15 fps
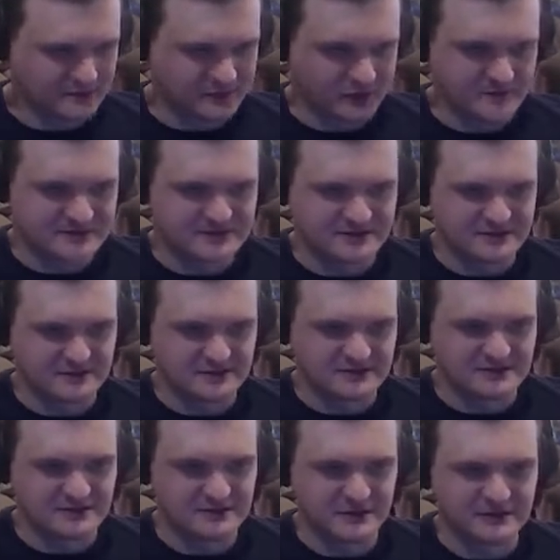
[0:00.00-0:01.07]
Oops, didn't mean to
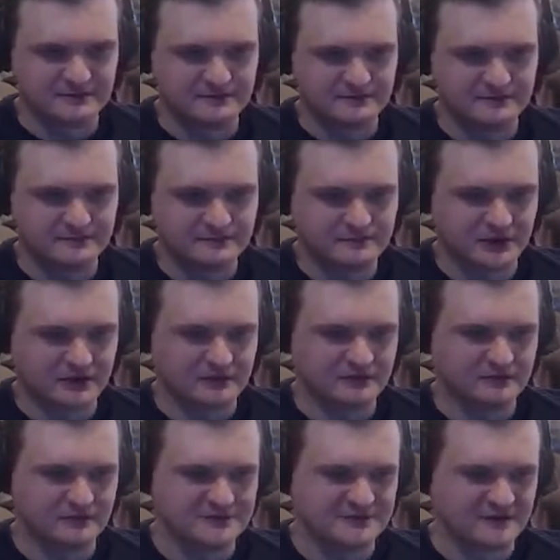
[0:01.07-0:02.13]
do that, but
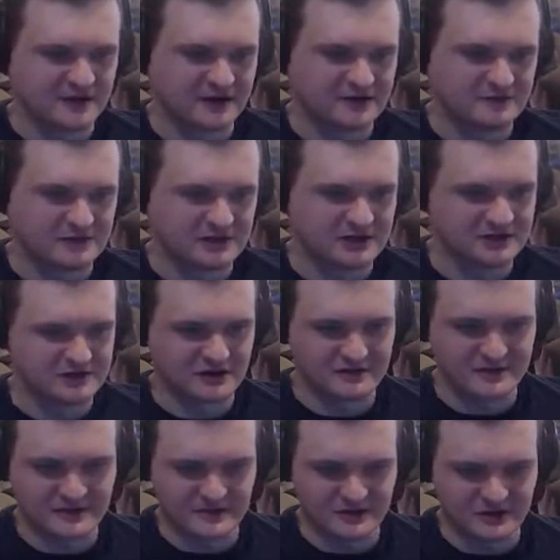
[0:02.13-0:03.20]
it's fine. You can either come
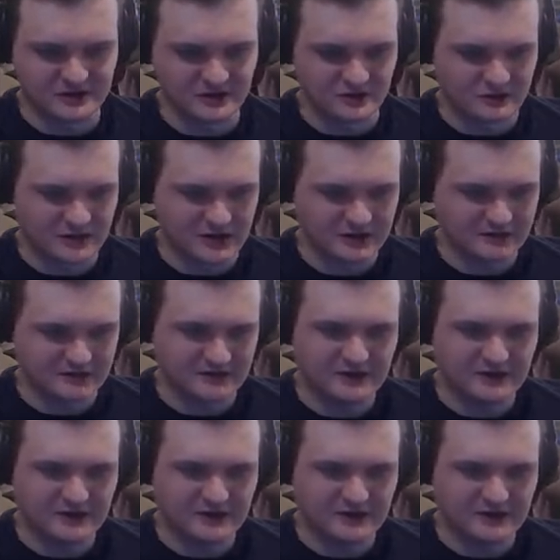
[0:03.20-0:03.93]
up there or go around.